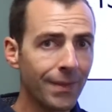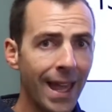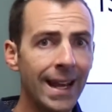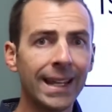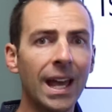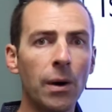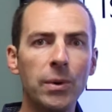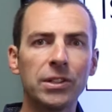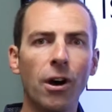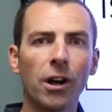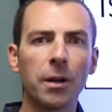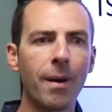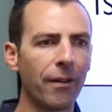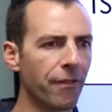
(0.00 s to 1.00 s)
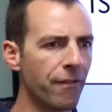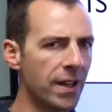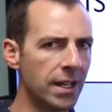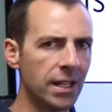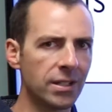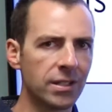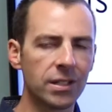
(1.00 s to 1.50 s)
And again, we talk about
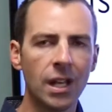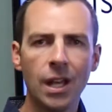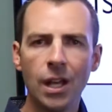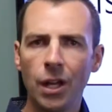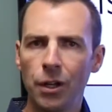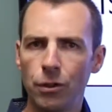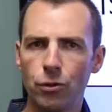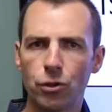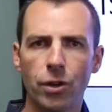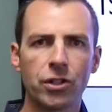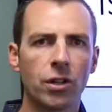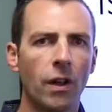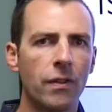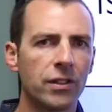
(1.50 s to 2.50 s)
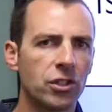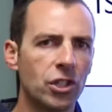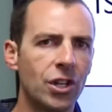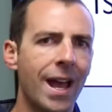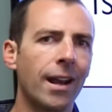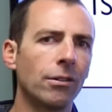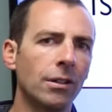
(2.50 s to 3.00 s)
fitness, nutrition on this
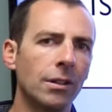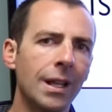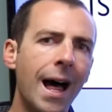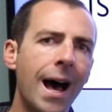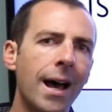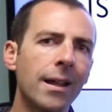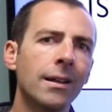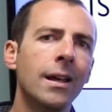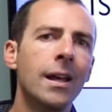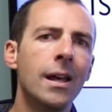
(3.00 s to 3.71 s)
channel a lot,